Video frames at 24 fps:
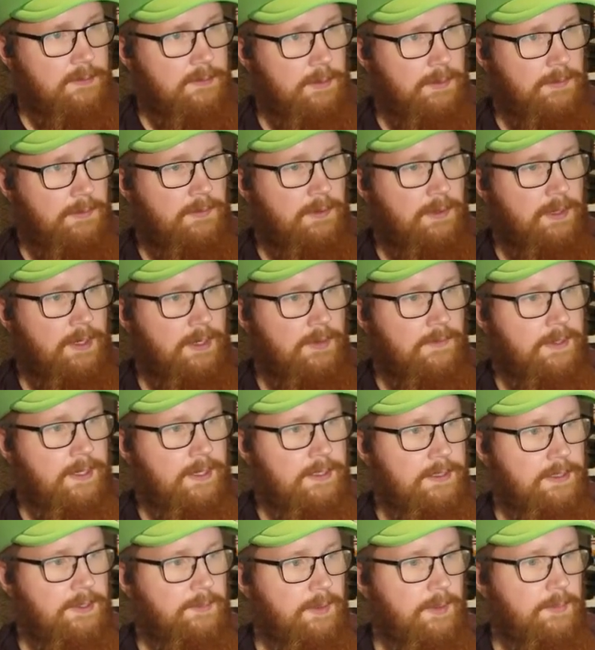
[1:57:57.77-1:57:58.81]
would be funny if they
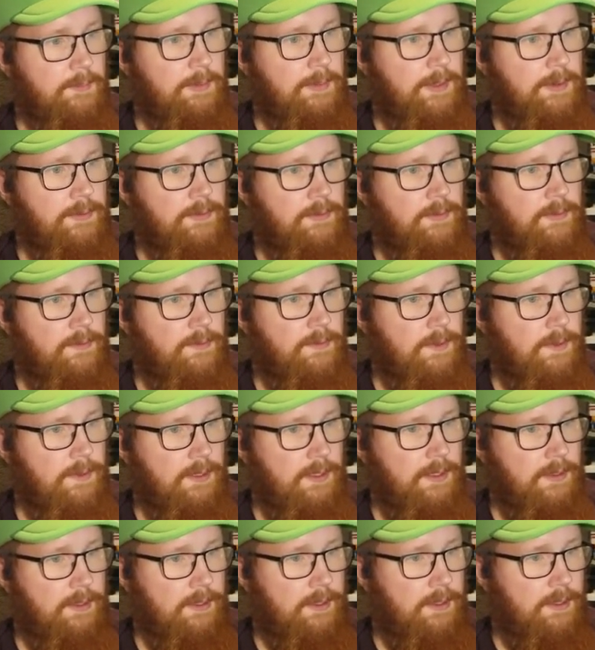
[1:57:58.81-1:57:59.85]
actually made Bowser sing at the